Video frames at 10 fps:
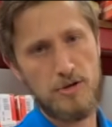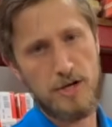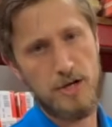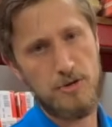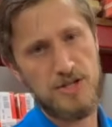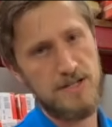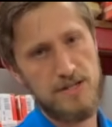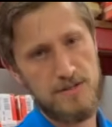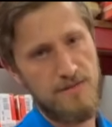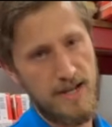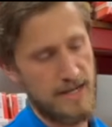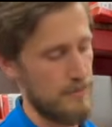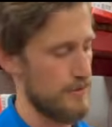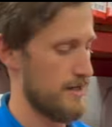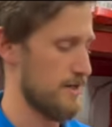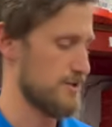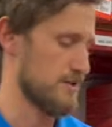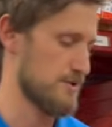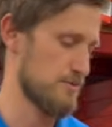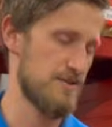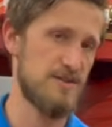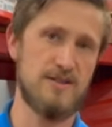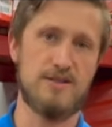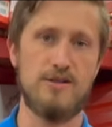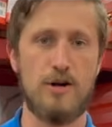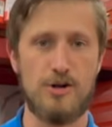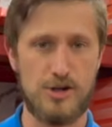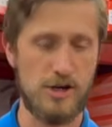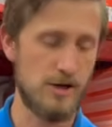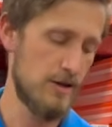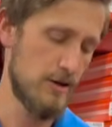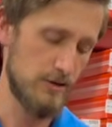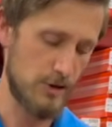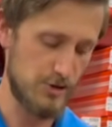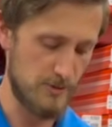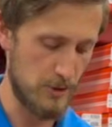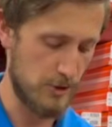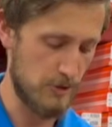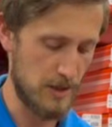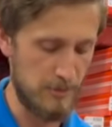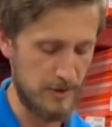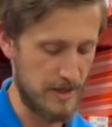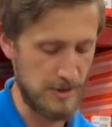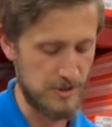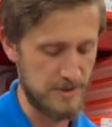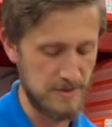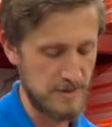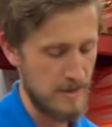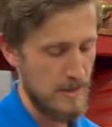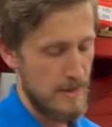coaches, van applications, where this is larger motorhome applications.